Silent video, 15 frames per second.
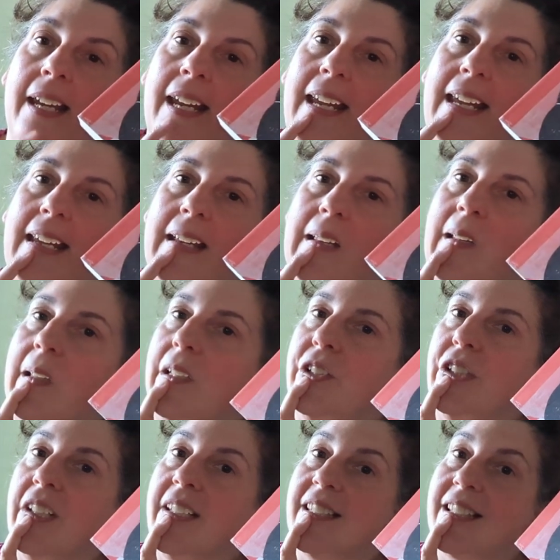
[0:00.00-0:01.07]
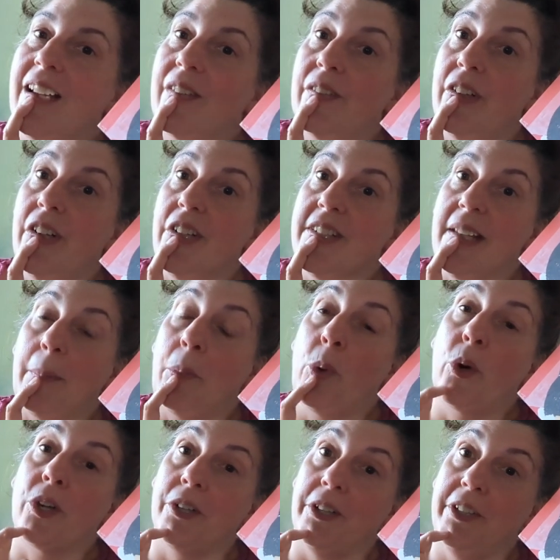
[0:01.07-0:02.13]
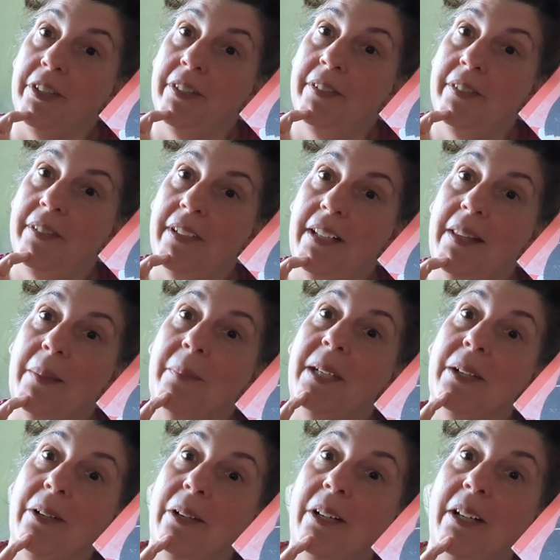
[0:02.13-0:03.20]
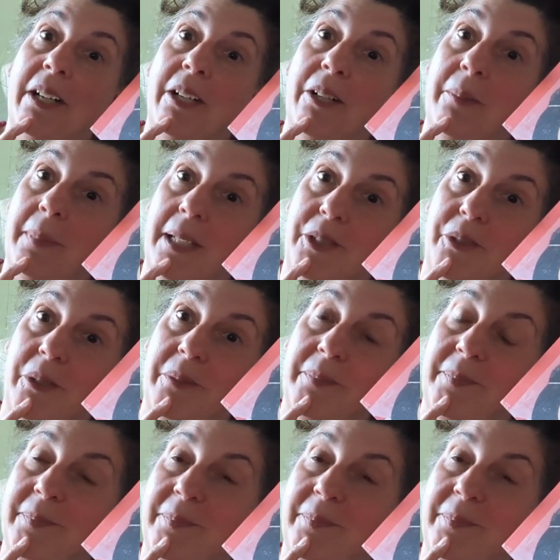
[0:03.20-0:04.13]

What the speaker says: And she discovers a portal in the mirror in her bedroom.